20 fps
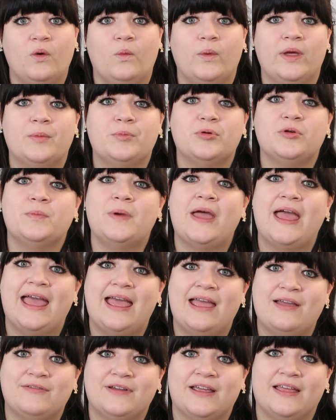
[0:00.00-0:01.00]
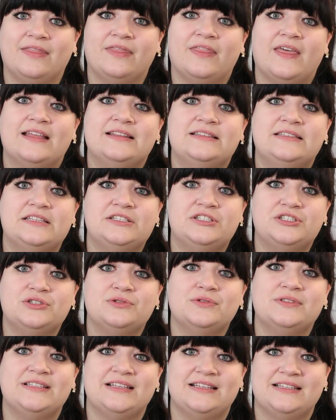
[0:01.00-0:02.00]
we are preparing their
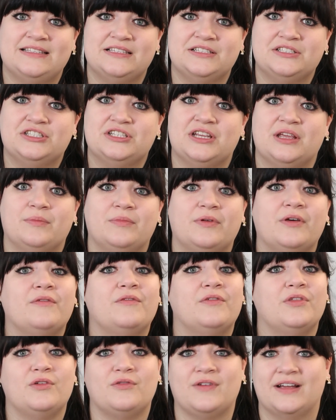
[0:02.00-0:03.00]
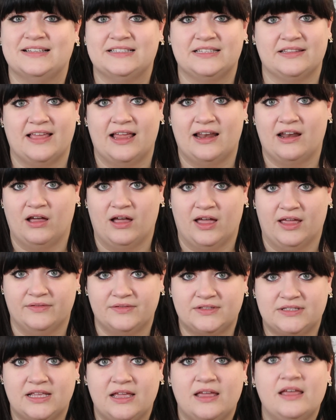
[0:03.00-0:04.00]
digital citizenship for the rest of their
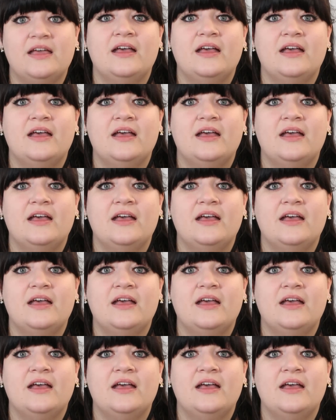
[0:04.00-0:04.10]
lives.